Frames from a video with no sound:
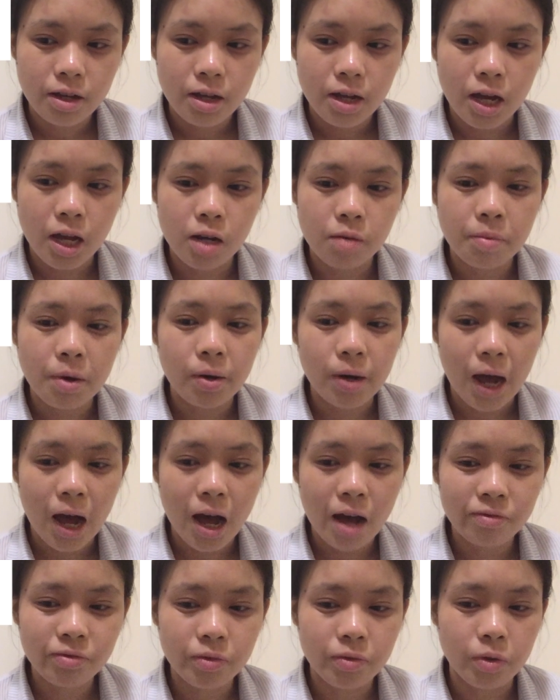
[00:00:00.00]
and about
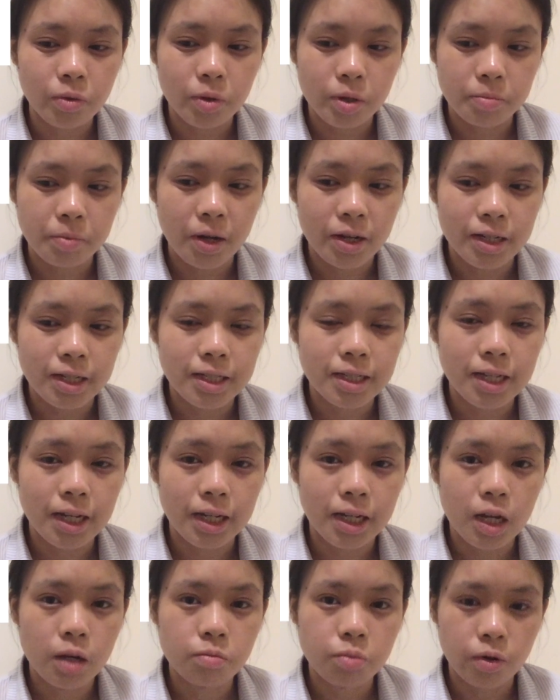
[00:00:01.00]
half of the respondents
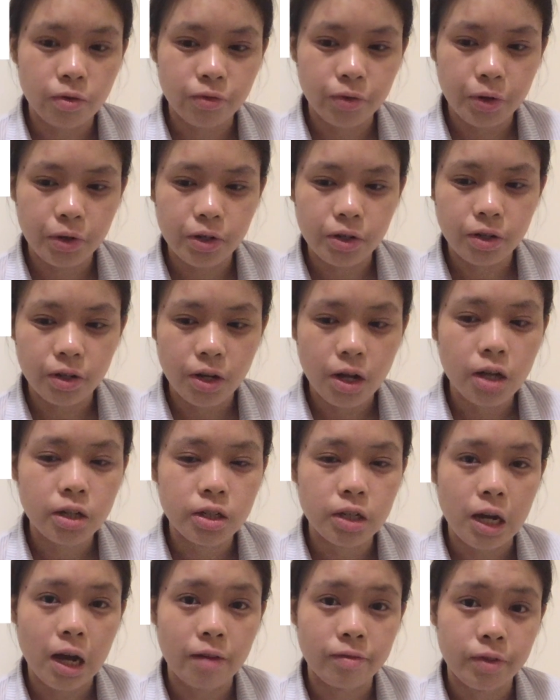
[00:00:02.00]
again preferred not
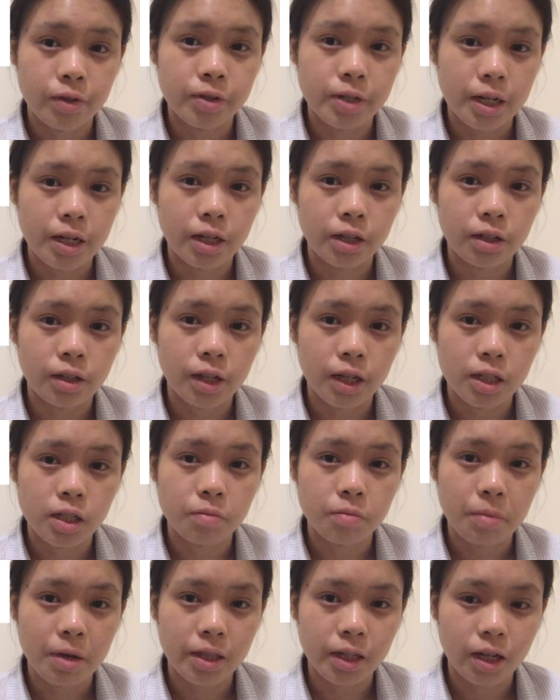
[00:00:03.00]
to have their data
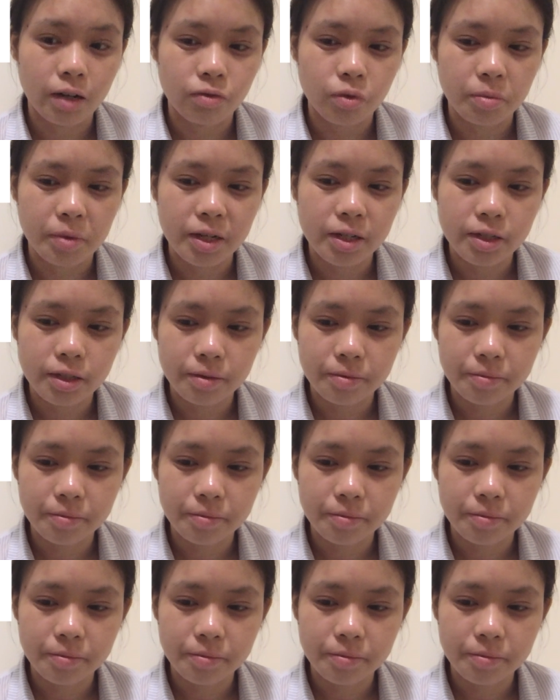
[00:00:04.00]
collected by the government.